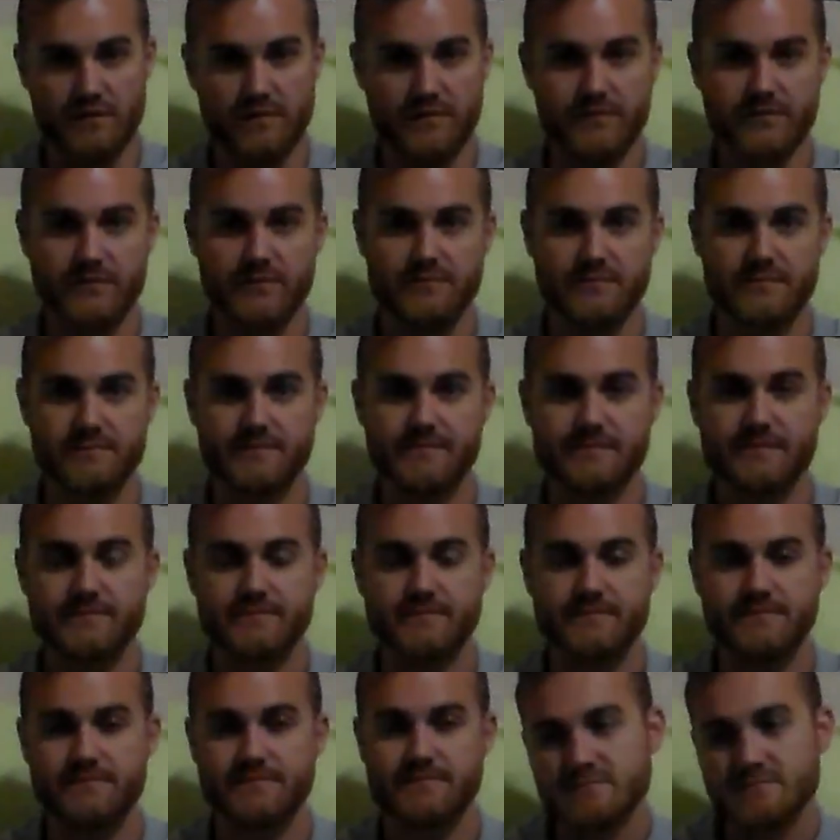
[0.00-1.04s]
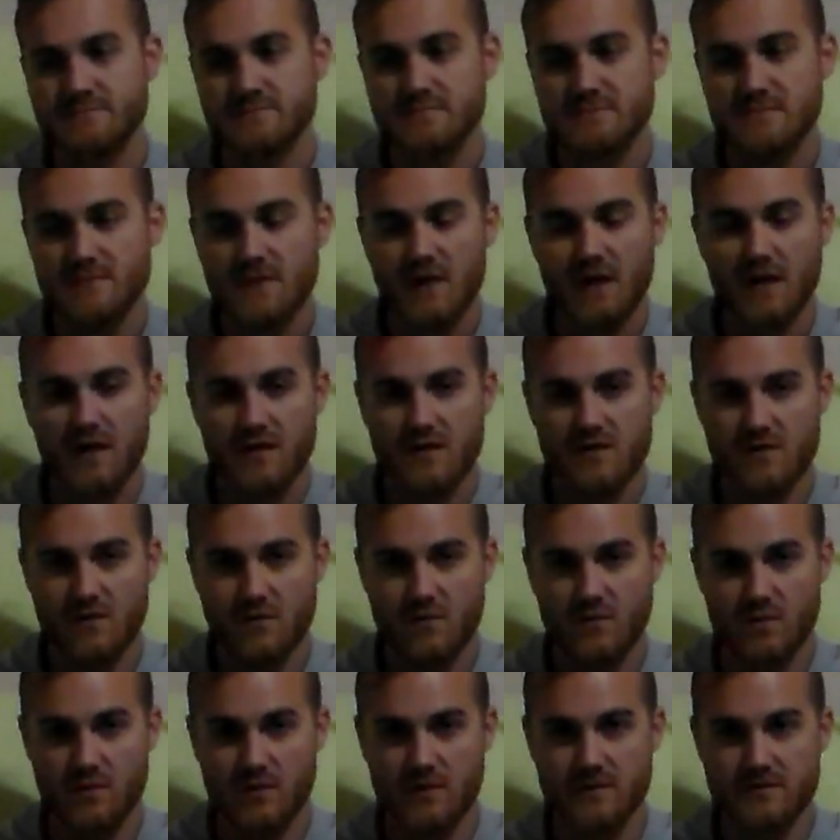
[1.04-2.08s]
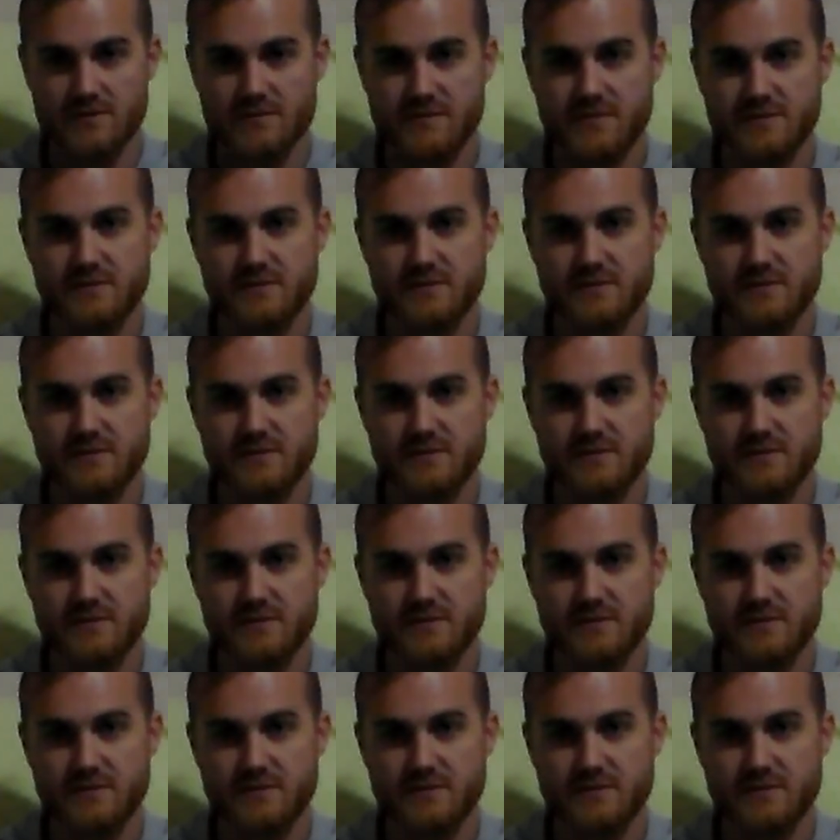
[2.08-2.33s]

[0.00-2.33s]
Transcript: you. I don't want